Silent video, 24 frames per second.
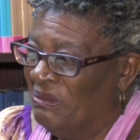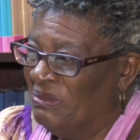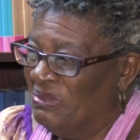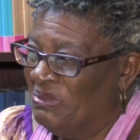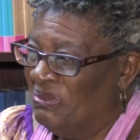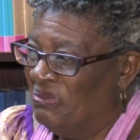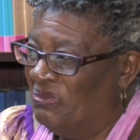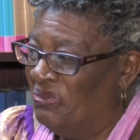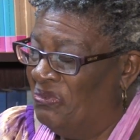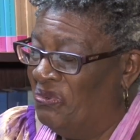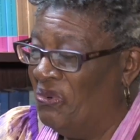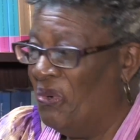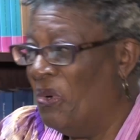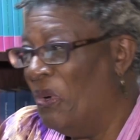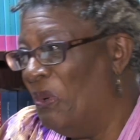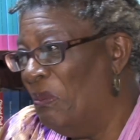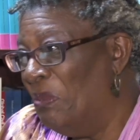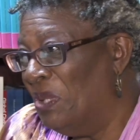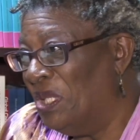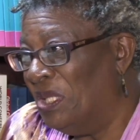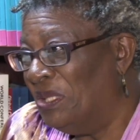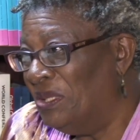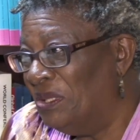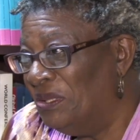
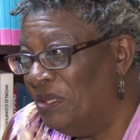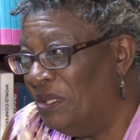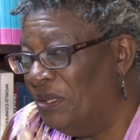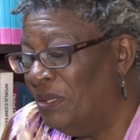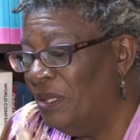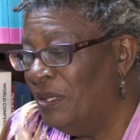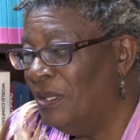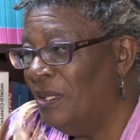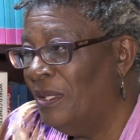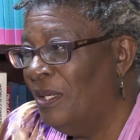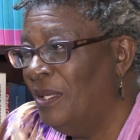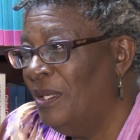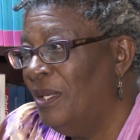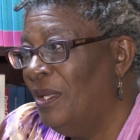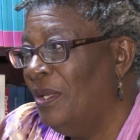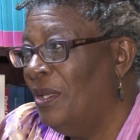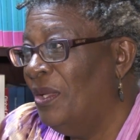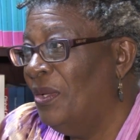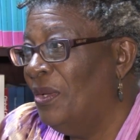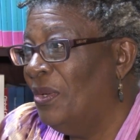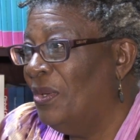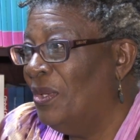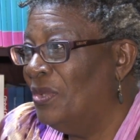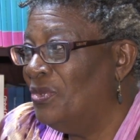formal
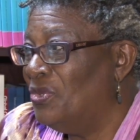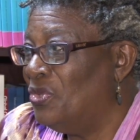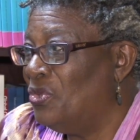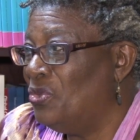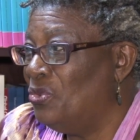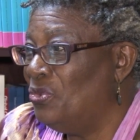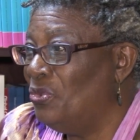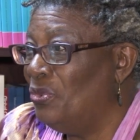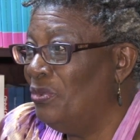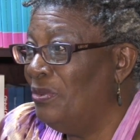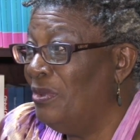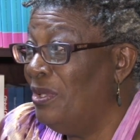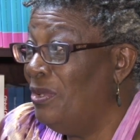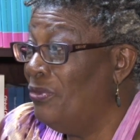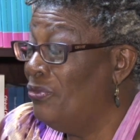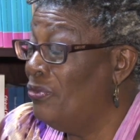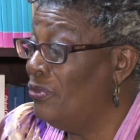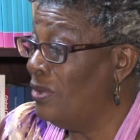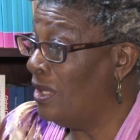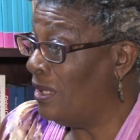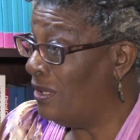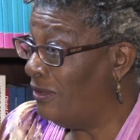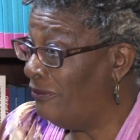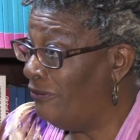or too
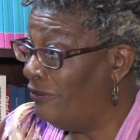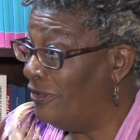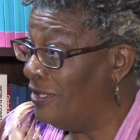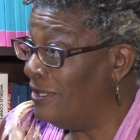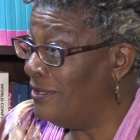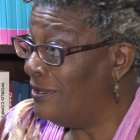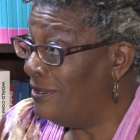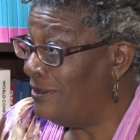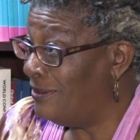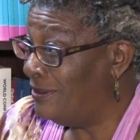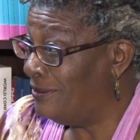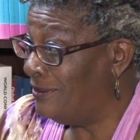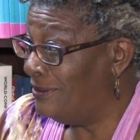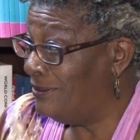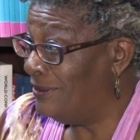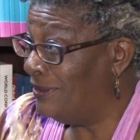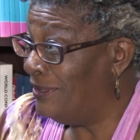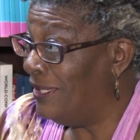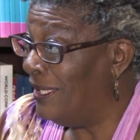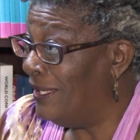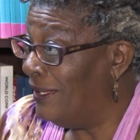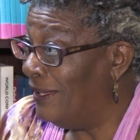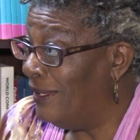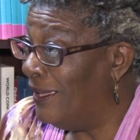irrelevant
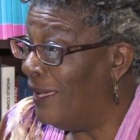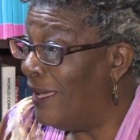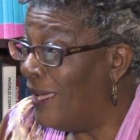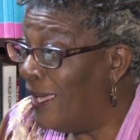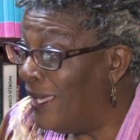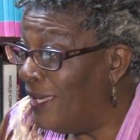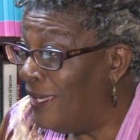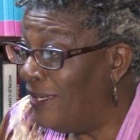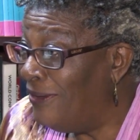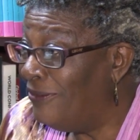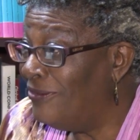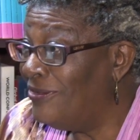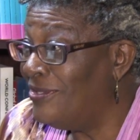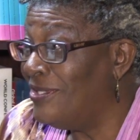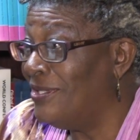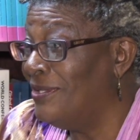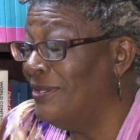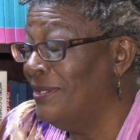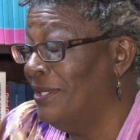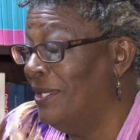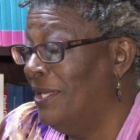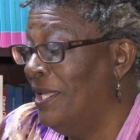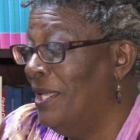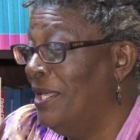to their
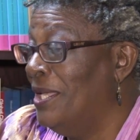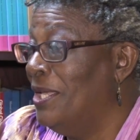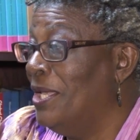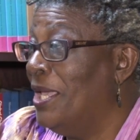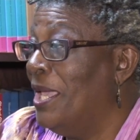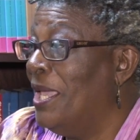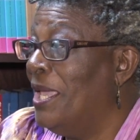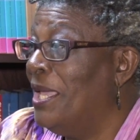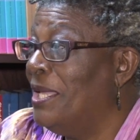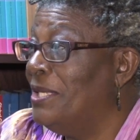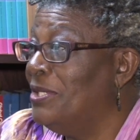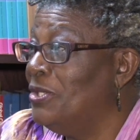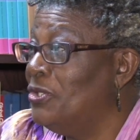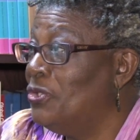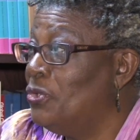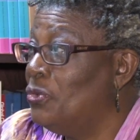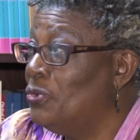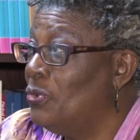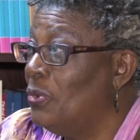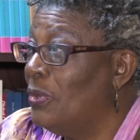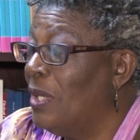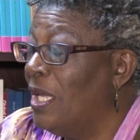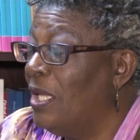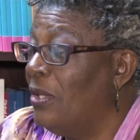lives. And
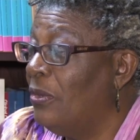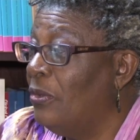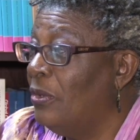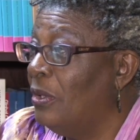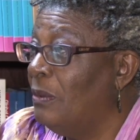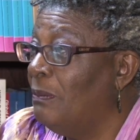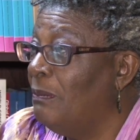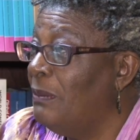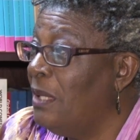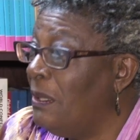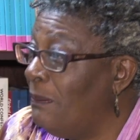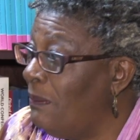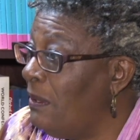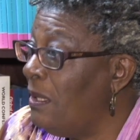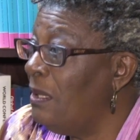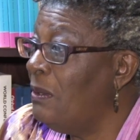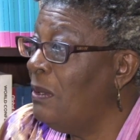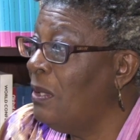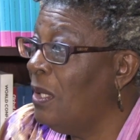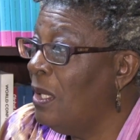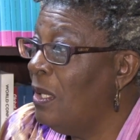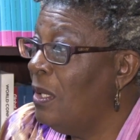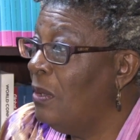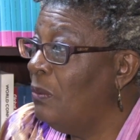so I thought
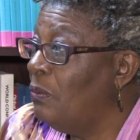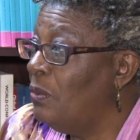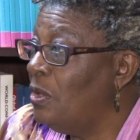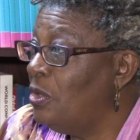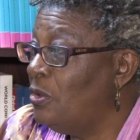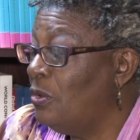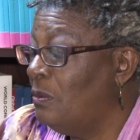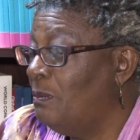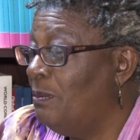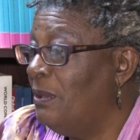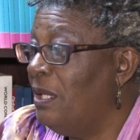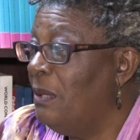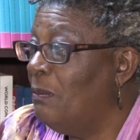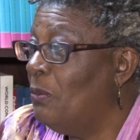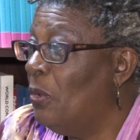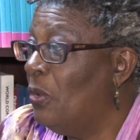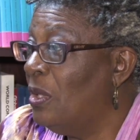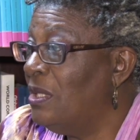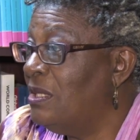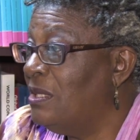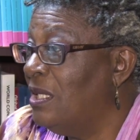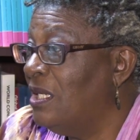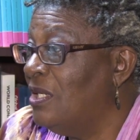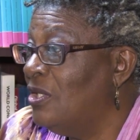maybe we should pay
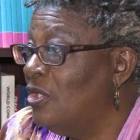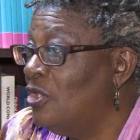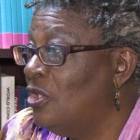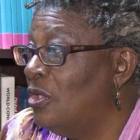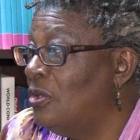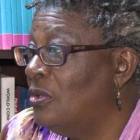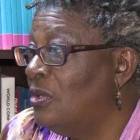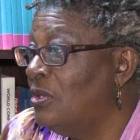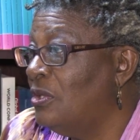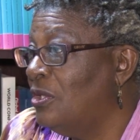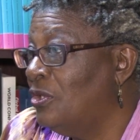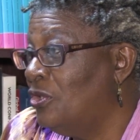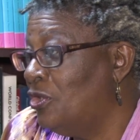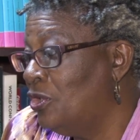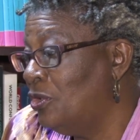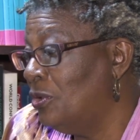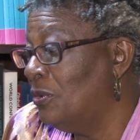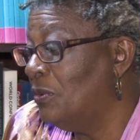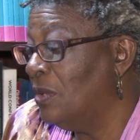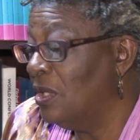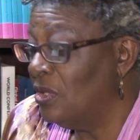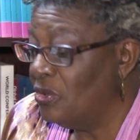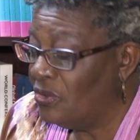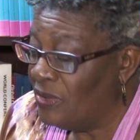more attention to the
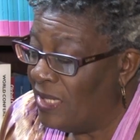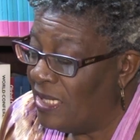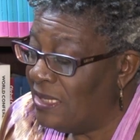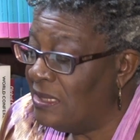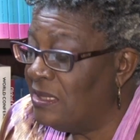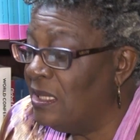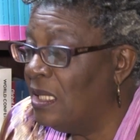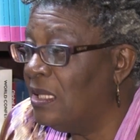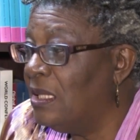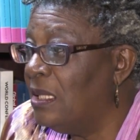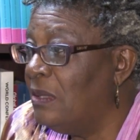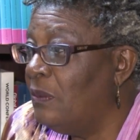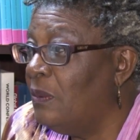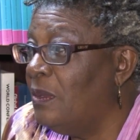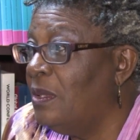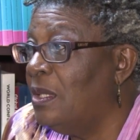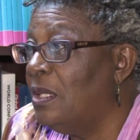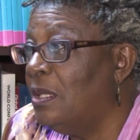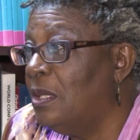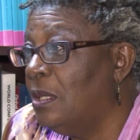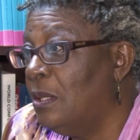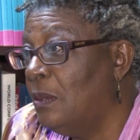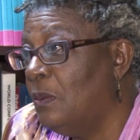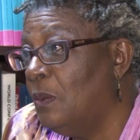children. So I started with
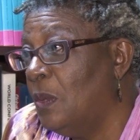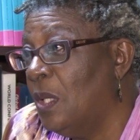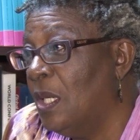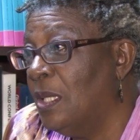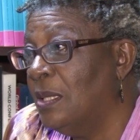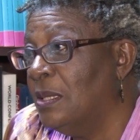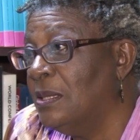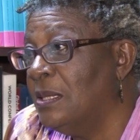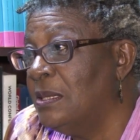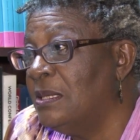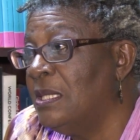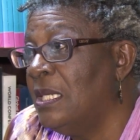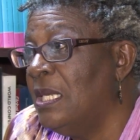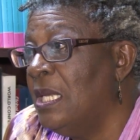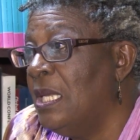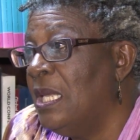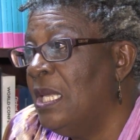the little ones,